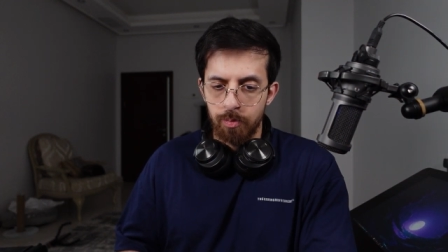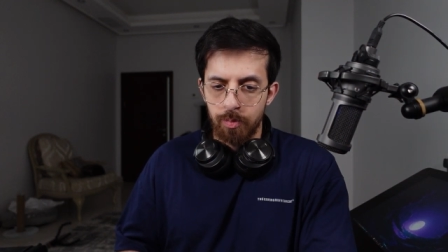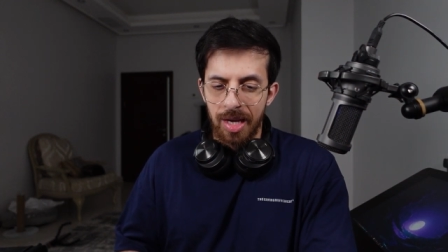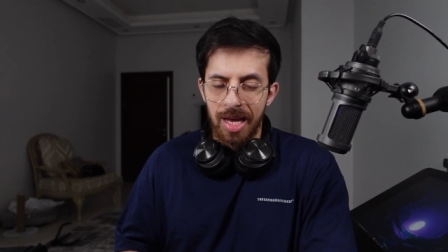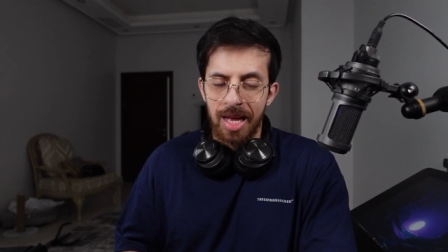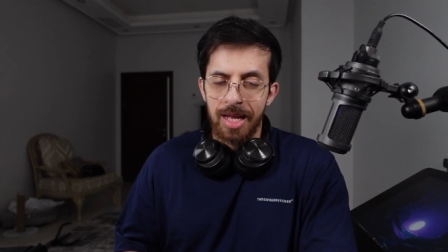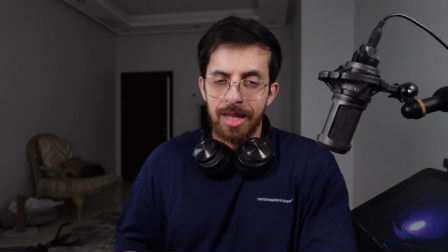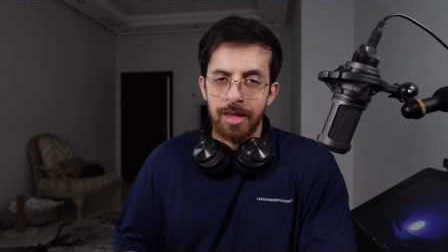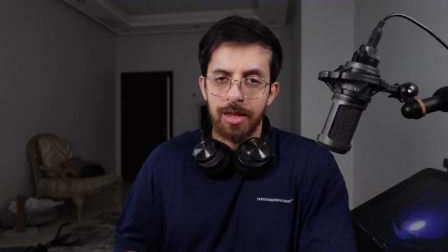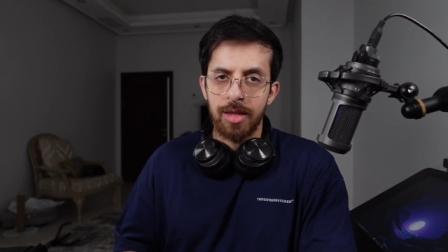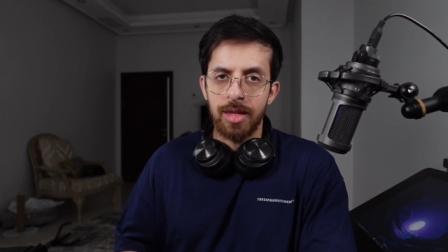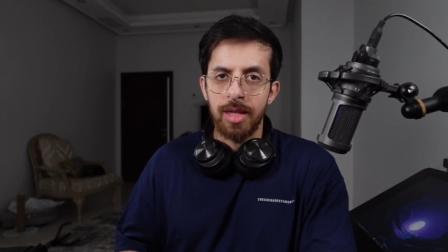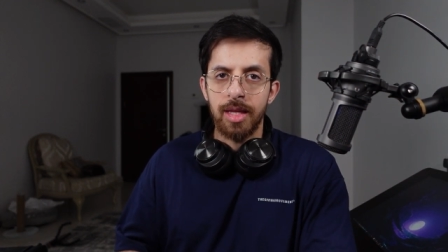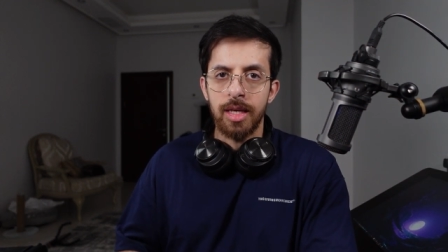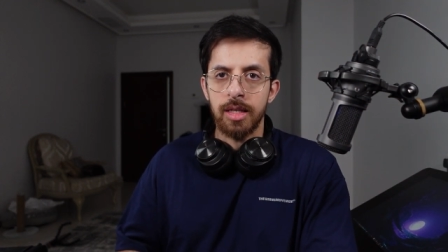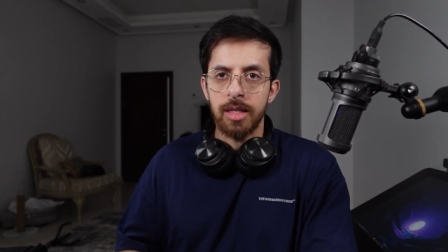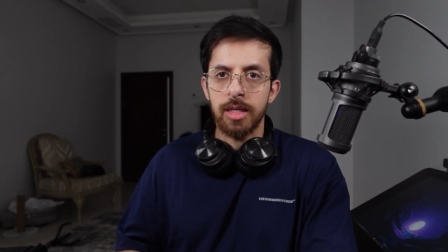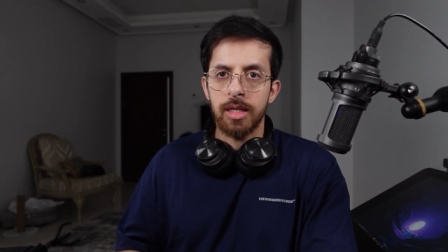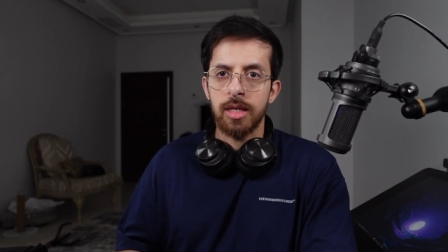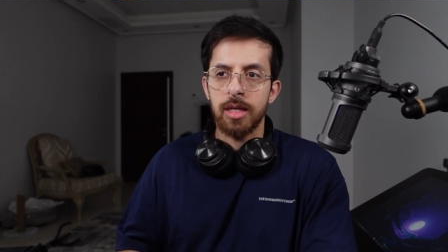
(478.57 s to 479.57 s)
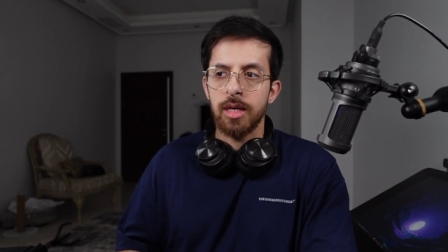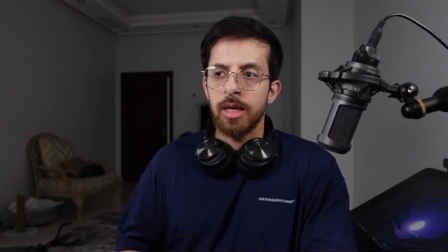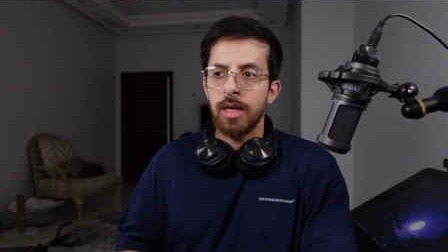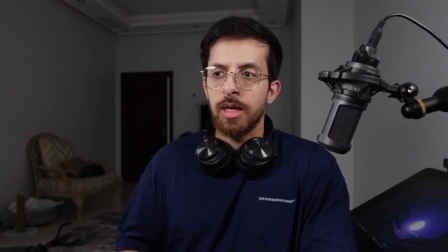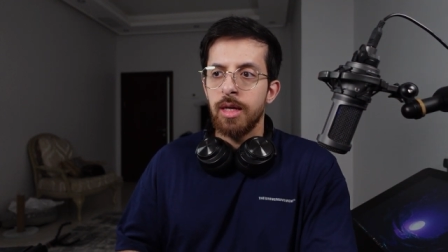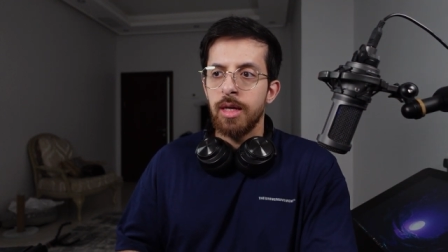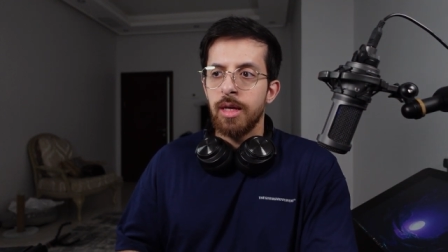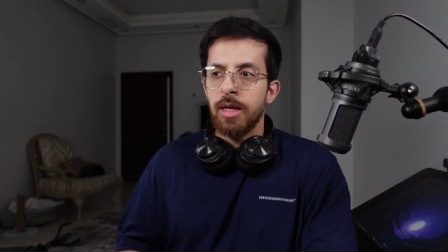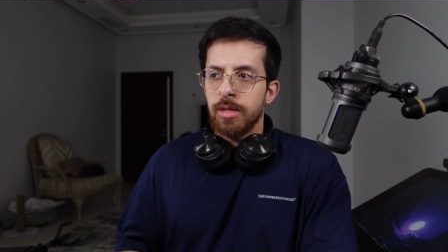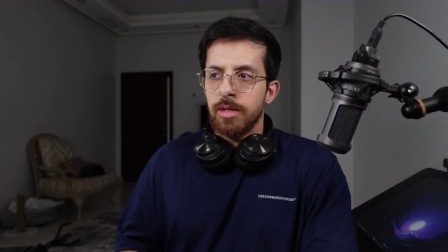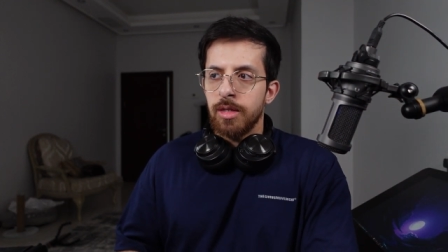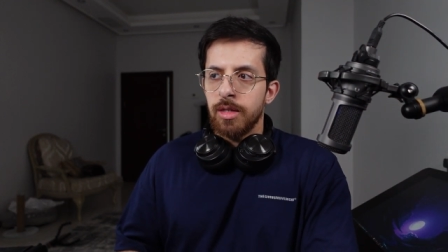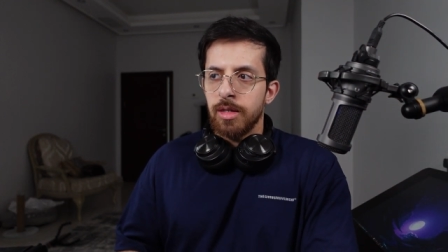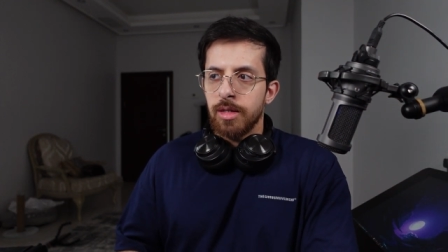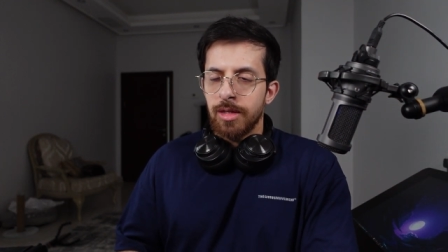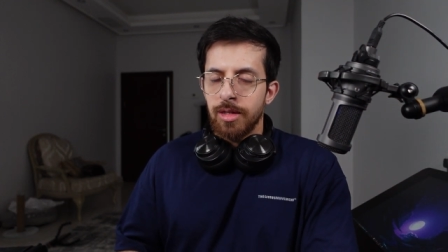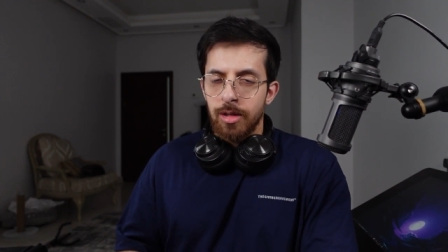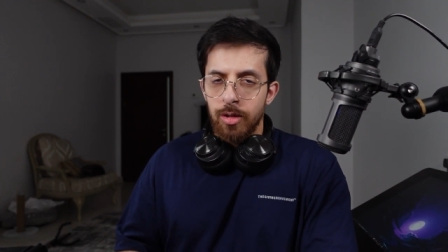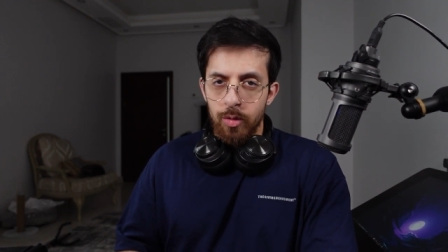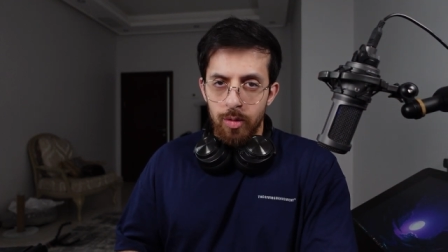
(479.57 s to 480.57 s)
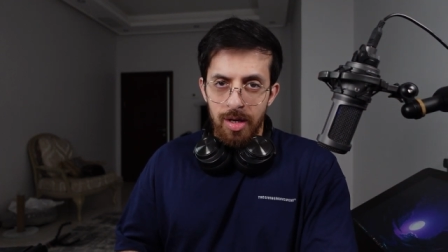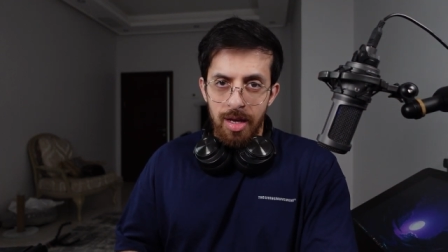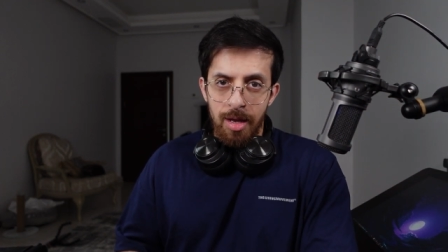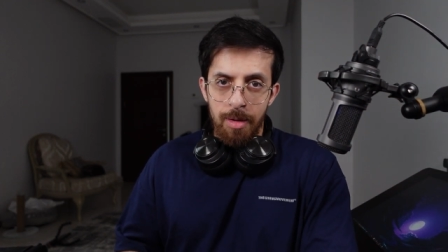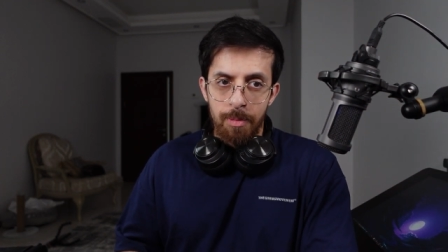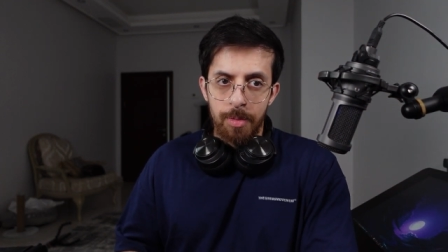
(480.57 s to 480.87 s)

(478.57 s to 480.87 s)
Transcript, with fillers: can think, you can